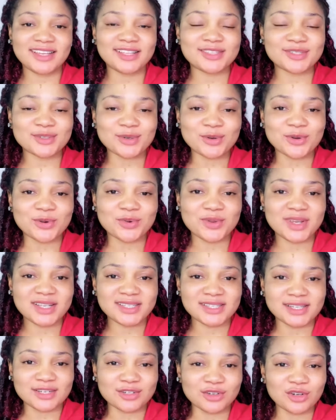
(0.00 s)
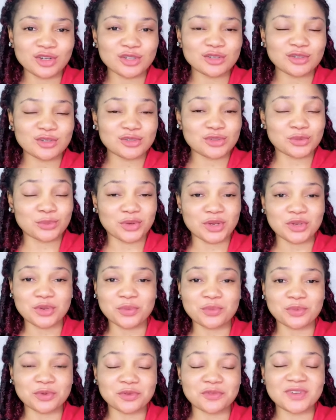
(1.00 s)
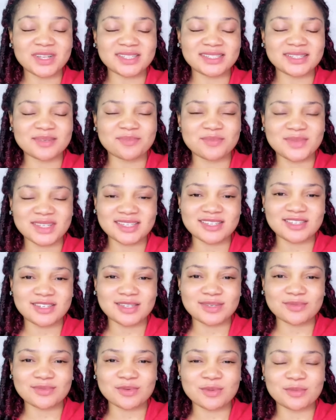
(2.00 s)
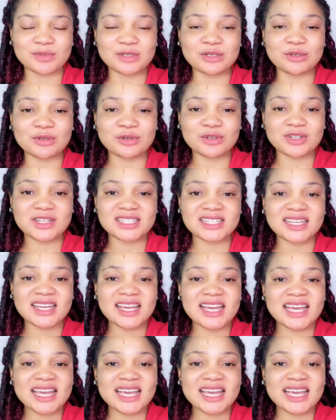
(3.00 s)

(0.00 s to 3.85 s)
It's always an honor to bring you prophetic messages from the Lord.